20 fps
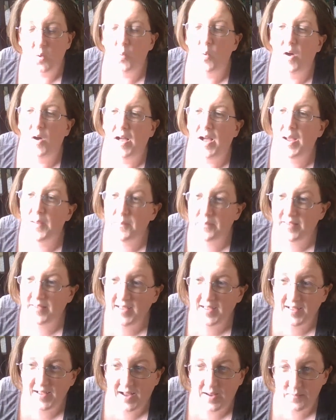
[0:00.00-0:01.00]
Well, I'm
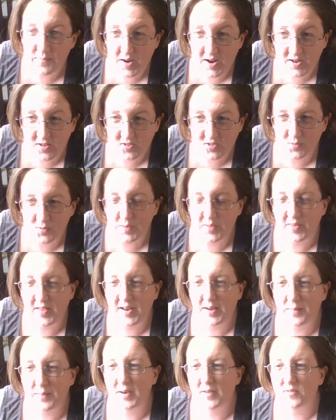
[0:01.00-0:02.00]
saying, I'm not assuming
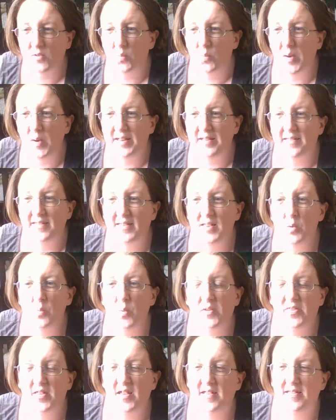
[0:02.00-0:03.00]
that. I'm going to have to wait and see
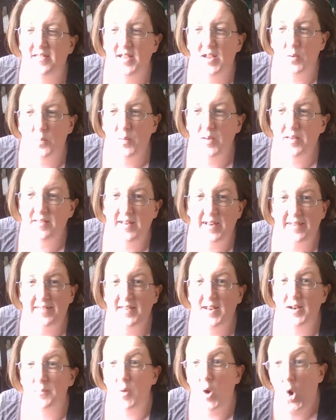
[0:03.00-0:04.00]
what they say on Wednesday. I
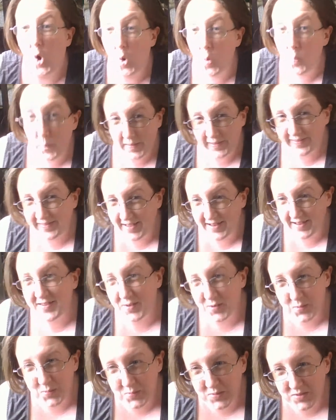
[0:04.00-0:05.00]
said, I'm hoping they
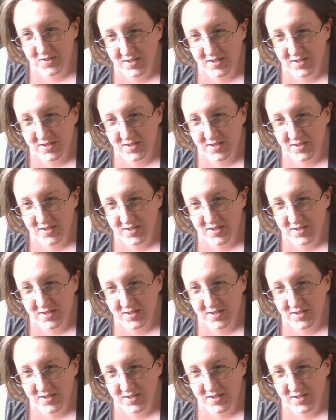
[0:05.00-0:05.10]
don't.